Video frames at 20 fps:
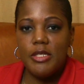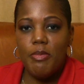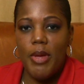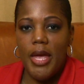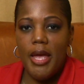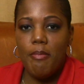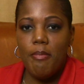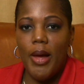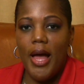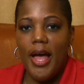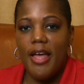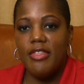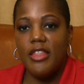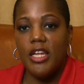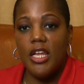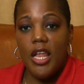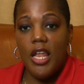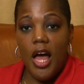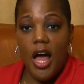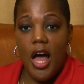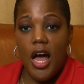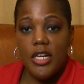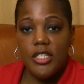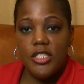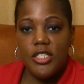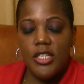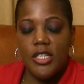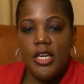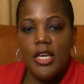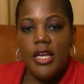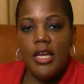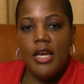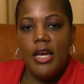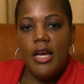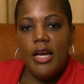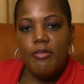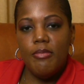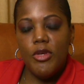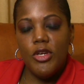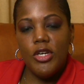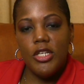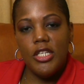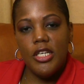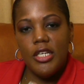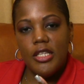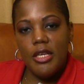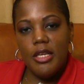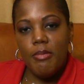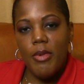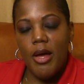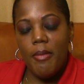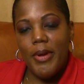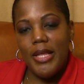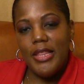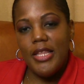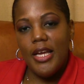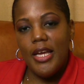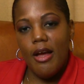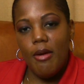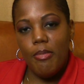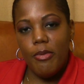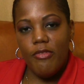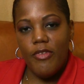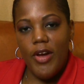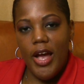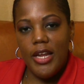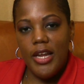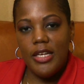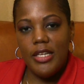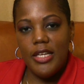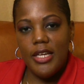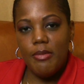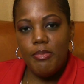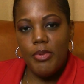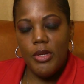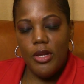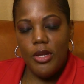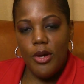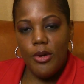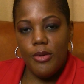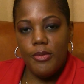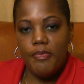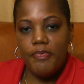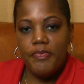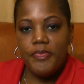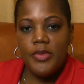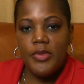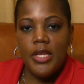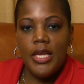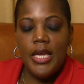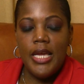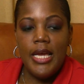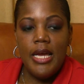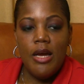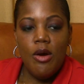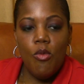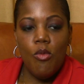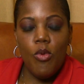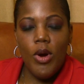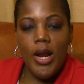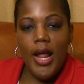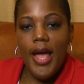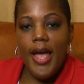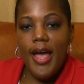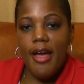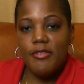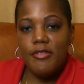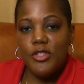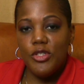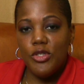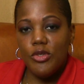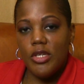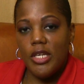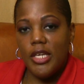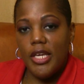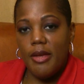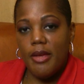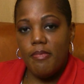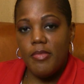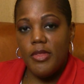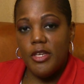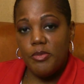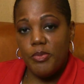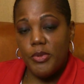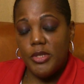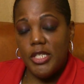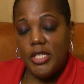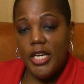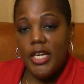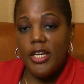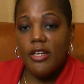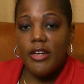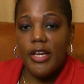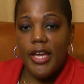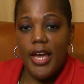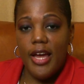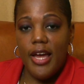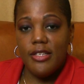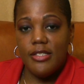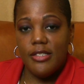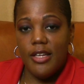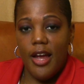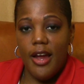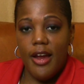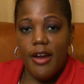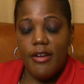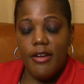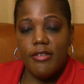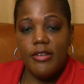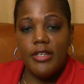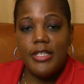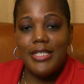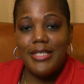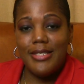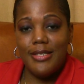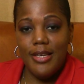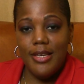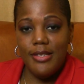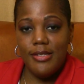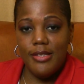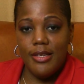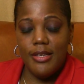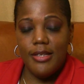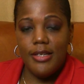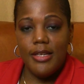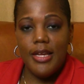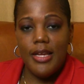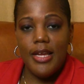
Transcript: made by The Lodge. You can look them up. I think I'll provide a link below. What I have to do to keep this particular cast iron seasoned